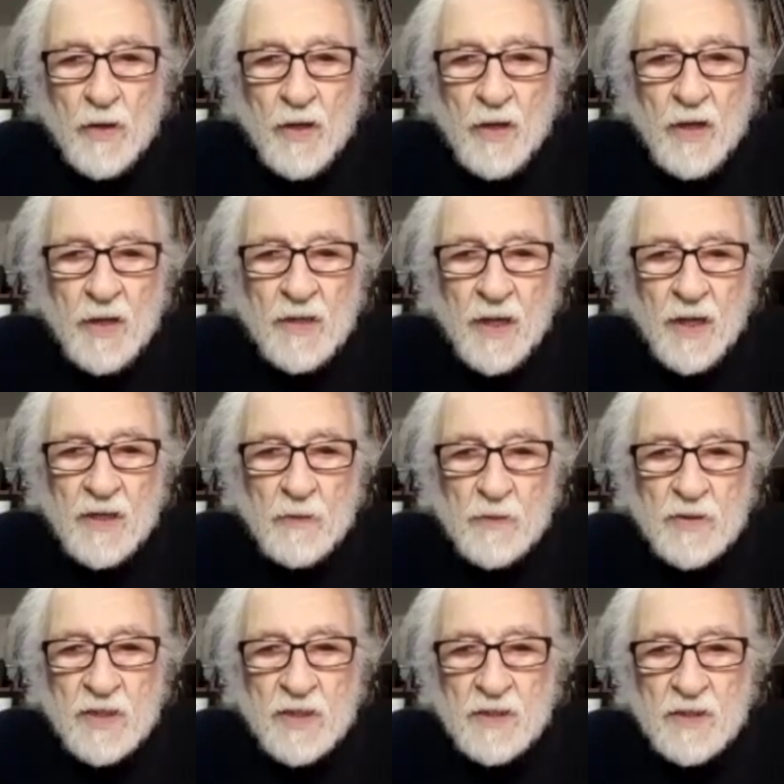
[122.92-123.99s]
that he was
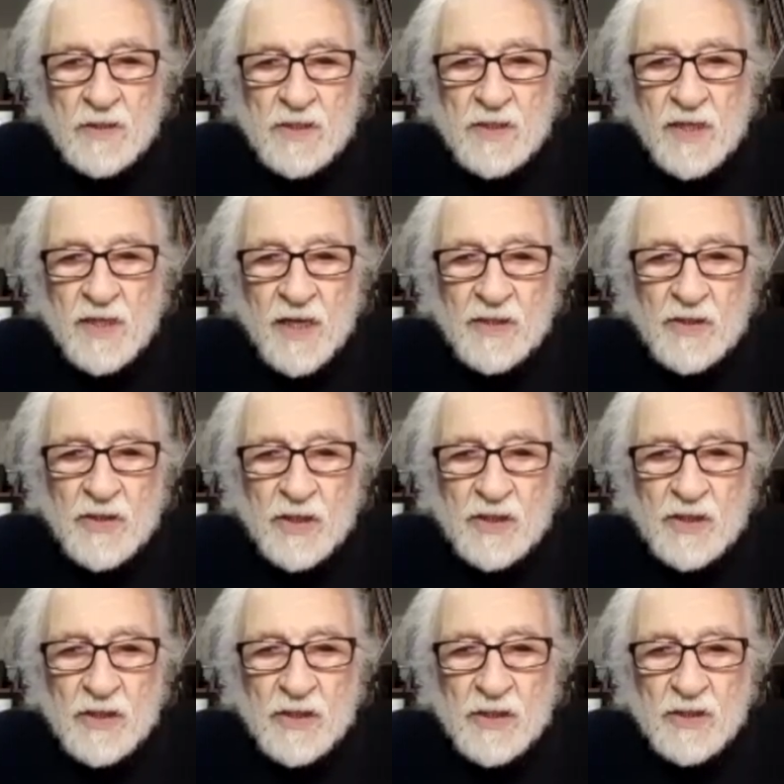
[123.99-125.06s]
in his late
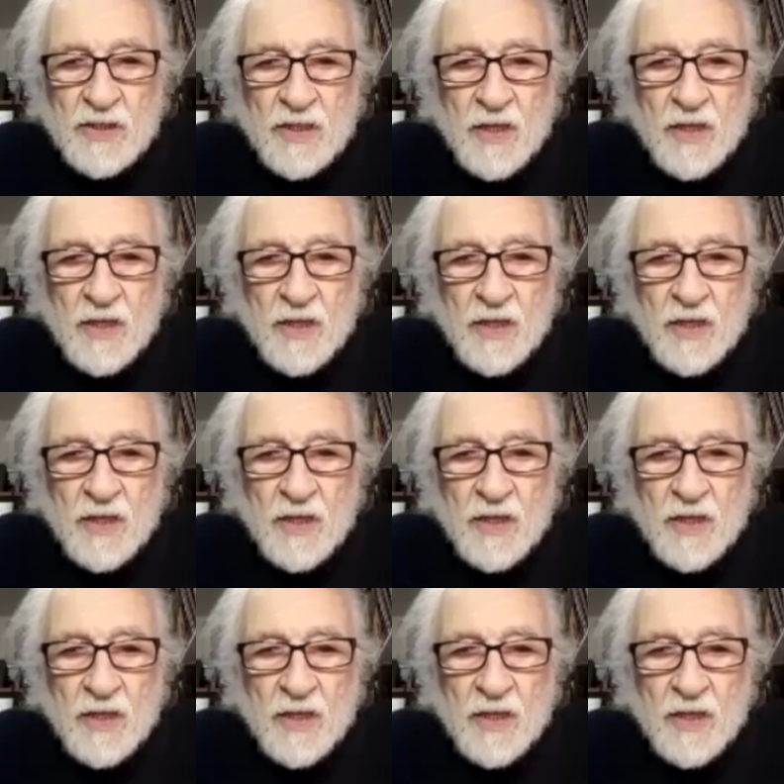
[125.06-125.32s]
60s,